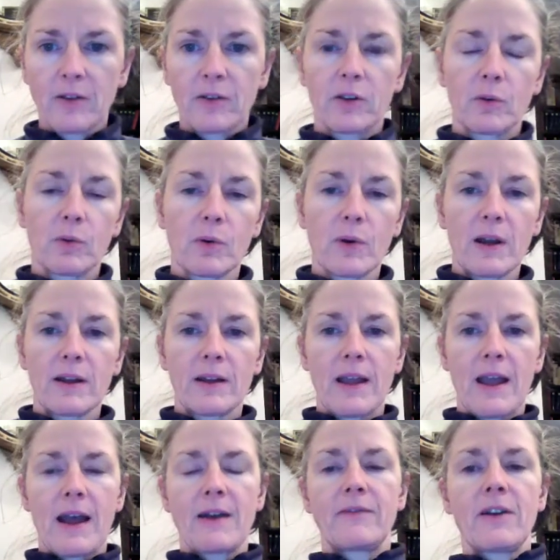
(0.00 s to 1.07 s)
So we'll
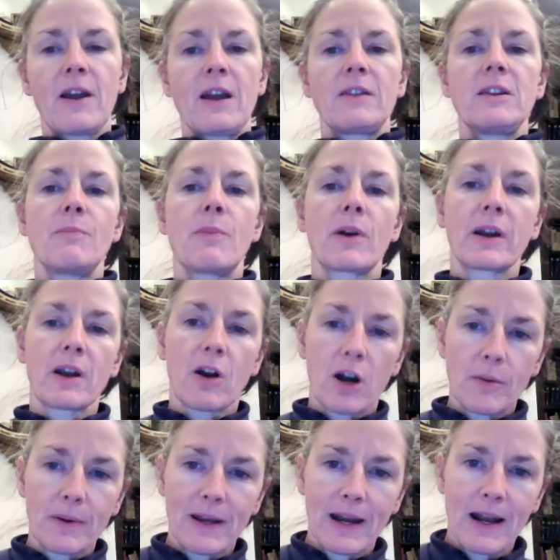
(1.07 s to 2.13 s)
have the
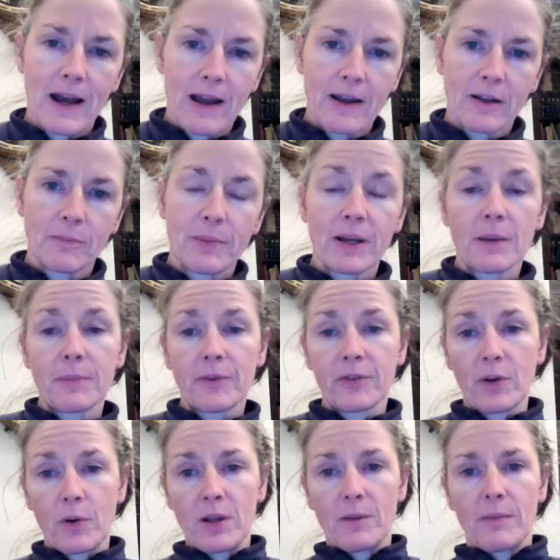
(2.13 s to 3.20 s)
bicarbonate ion pick up a
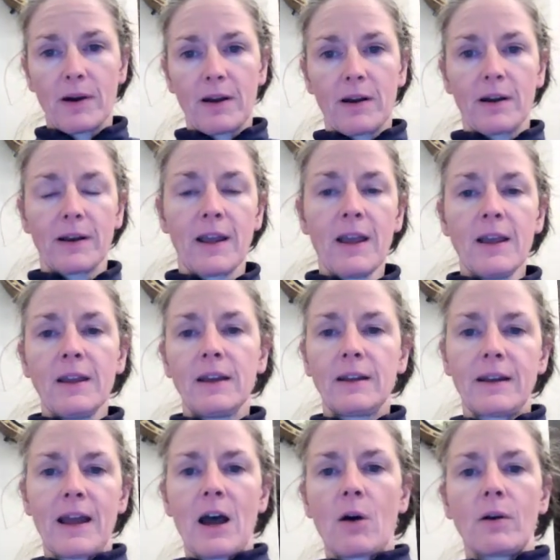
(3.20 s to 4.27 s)
sodium ion,
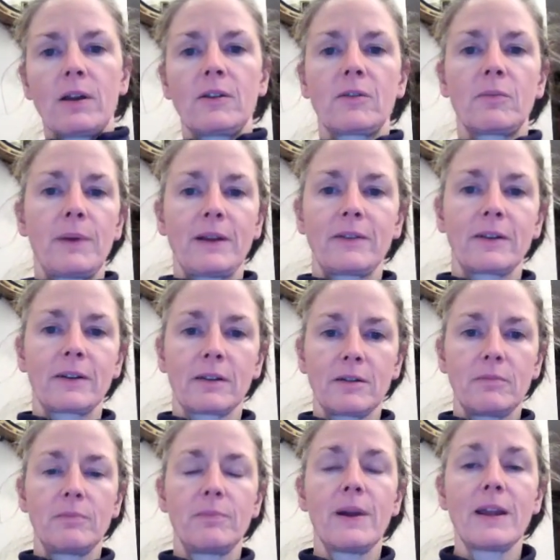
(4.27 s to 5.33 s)
and now it's
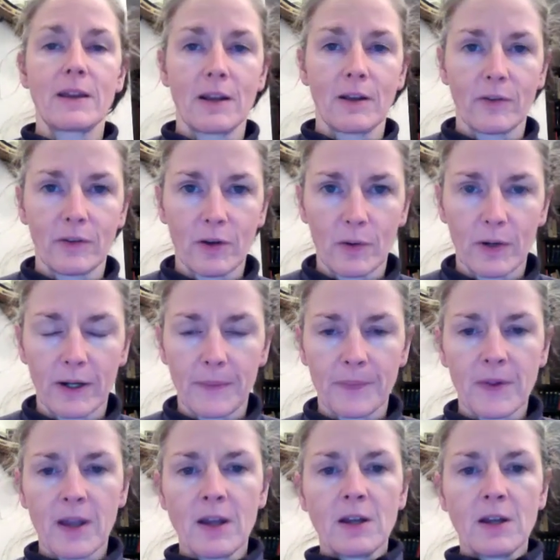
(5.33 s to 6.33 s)
basically baking soda.